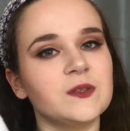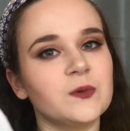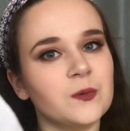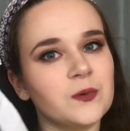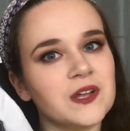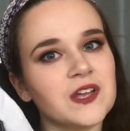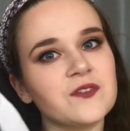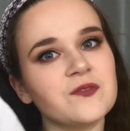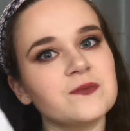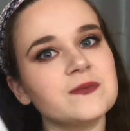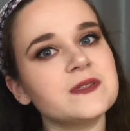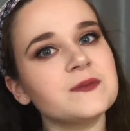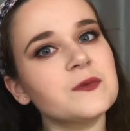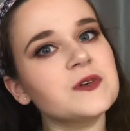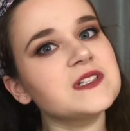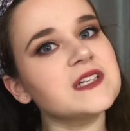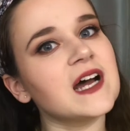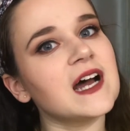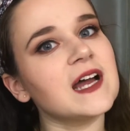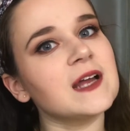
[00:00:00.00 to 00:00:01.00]
we'll give them some
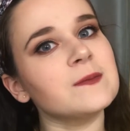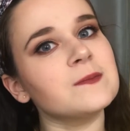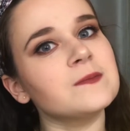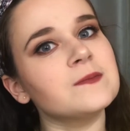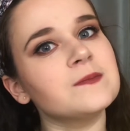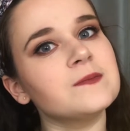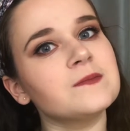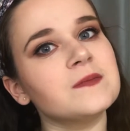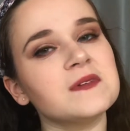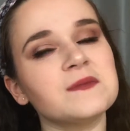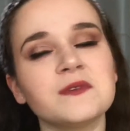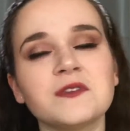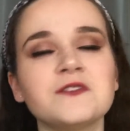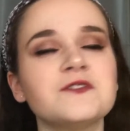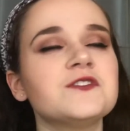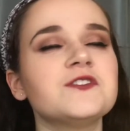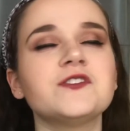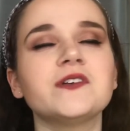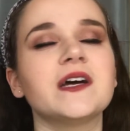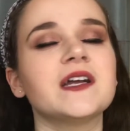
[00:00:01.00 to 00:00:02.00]
more time. Maybe they're
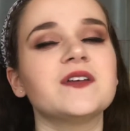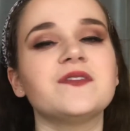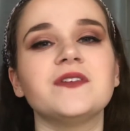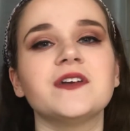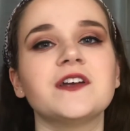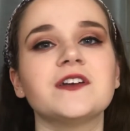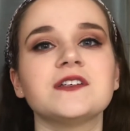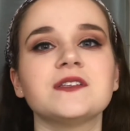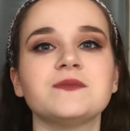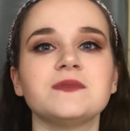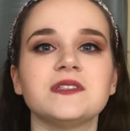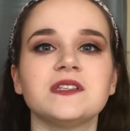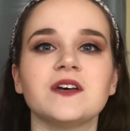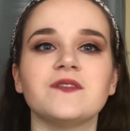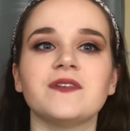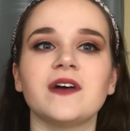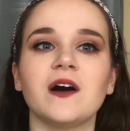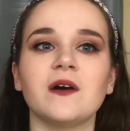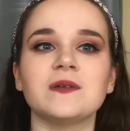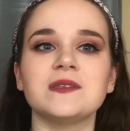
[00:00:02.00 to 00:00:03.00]
just trying to figure some
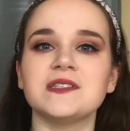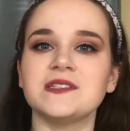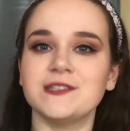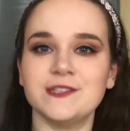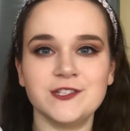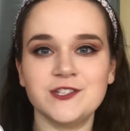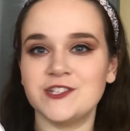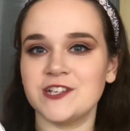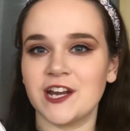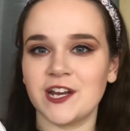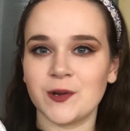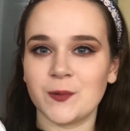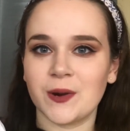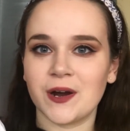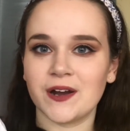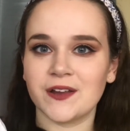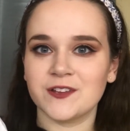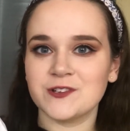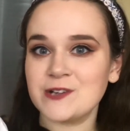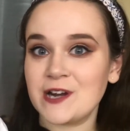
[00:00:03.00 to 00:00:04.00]
stuff out since it's
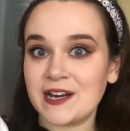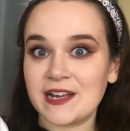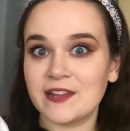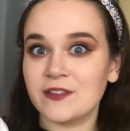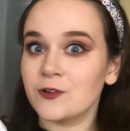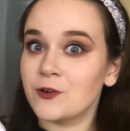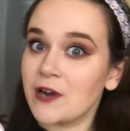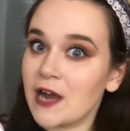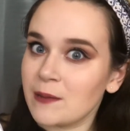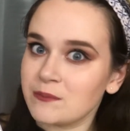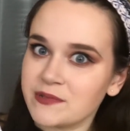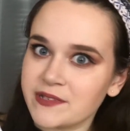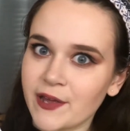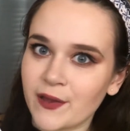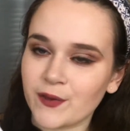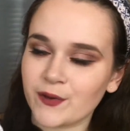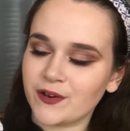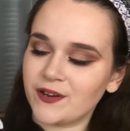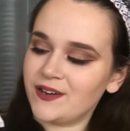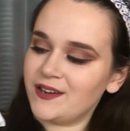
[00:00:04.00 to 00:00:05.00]
January. They're trying to get their crap
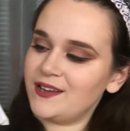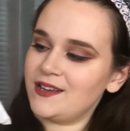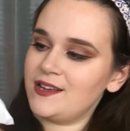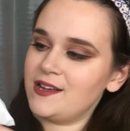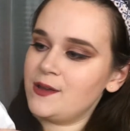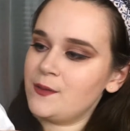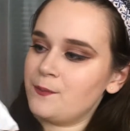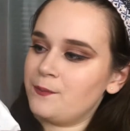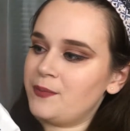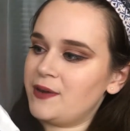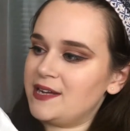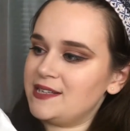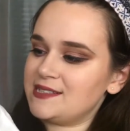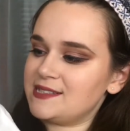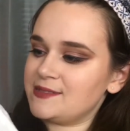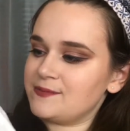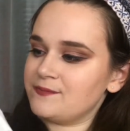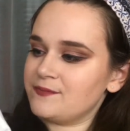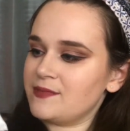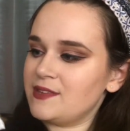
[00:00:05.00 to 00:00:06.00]
together.
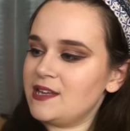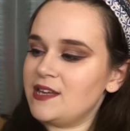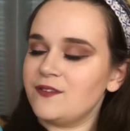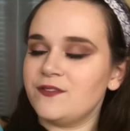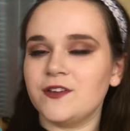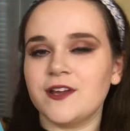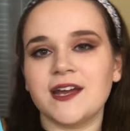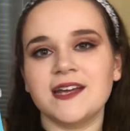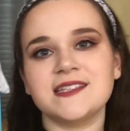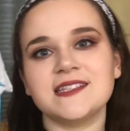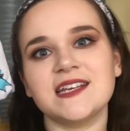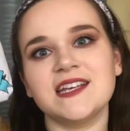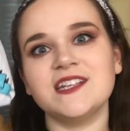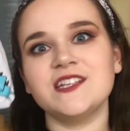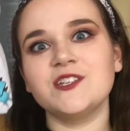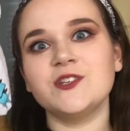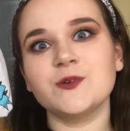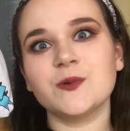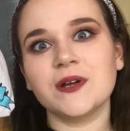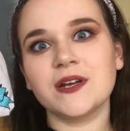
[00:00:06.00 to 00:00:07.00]
But if you guys
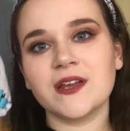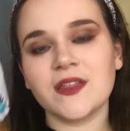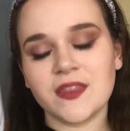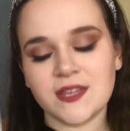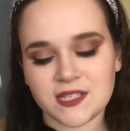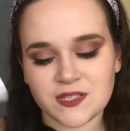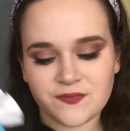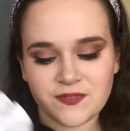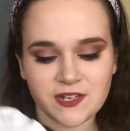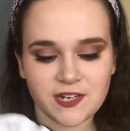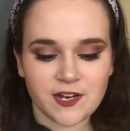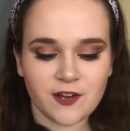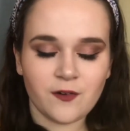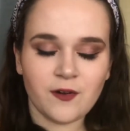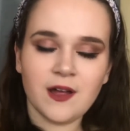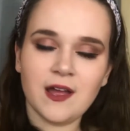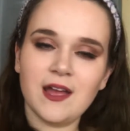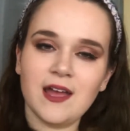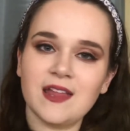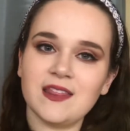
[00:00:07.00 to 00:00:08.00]
enjoyed this video,
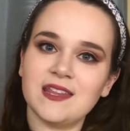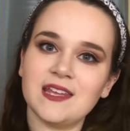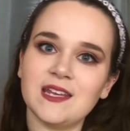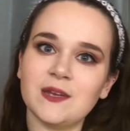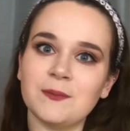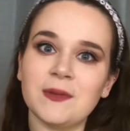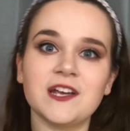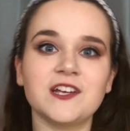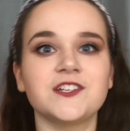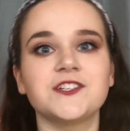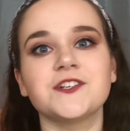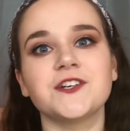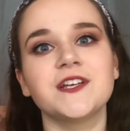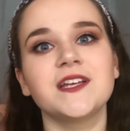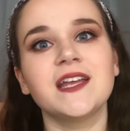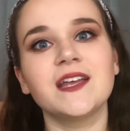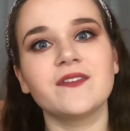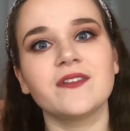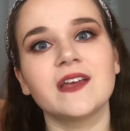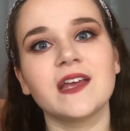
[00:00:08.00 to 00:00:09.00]
then make sure you
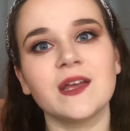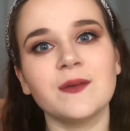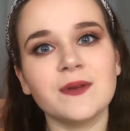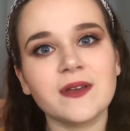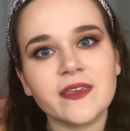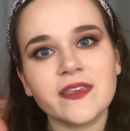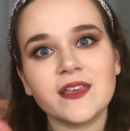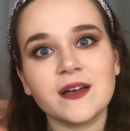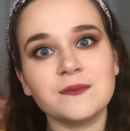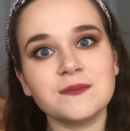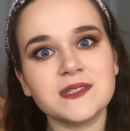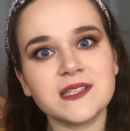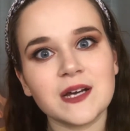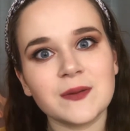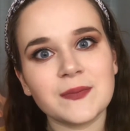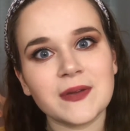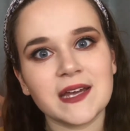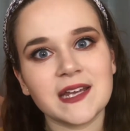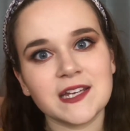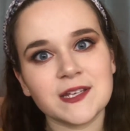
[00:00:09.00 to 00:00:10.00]
give it a big thumbs
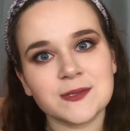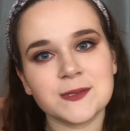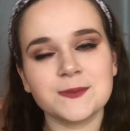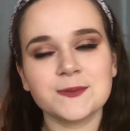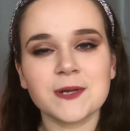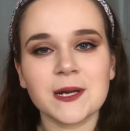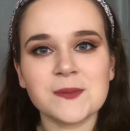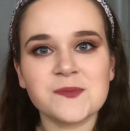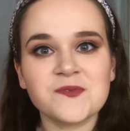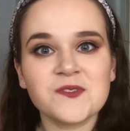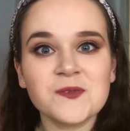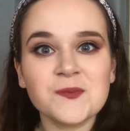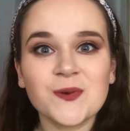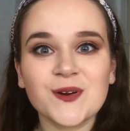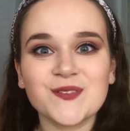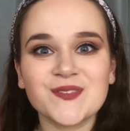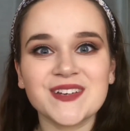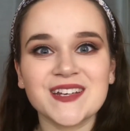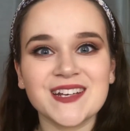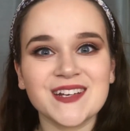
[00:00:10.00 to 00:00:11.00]
up and you subscribe for
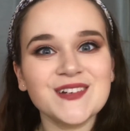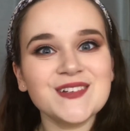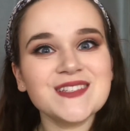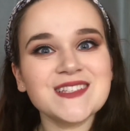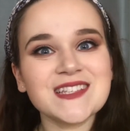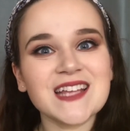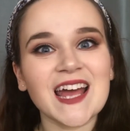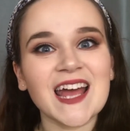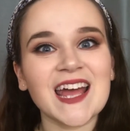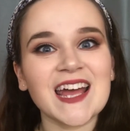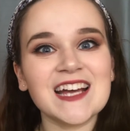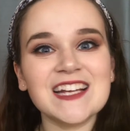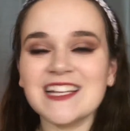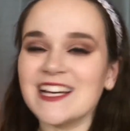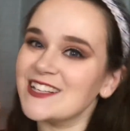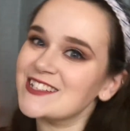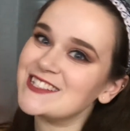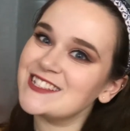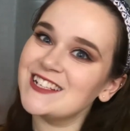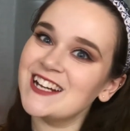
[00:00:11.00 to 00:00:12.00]
more videos, and
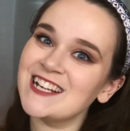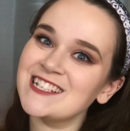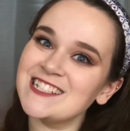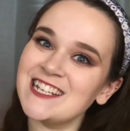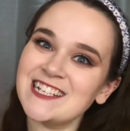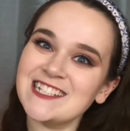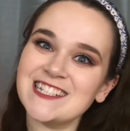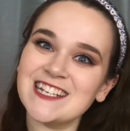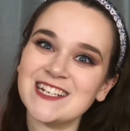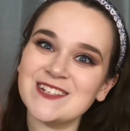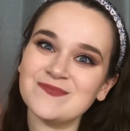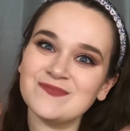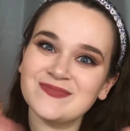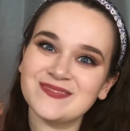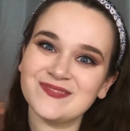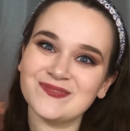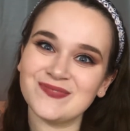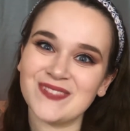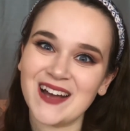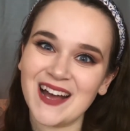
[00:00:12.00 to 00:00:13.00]
I'll see you guys next time.
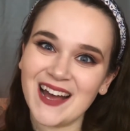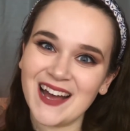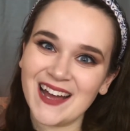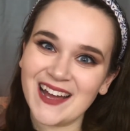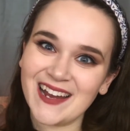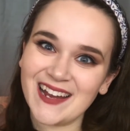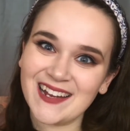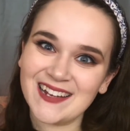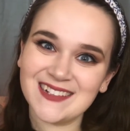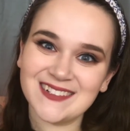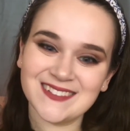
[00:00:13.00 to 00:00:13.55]
Bye.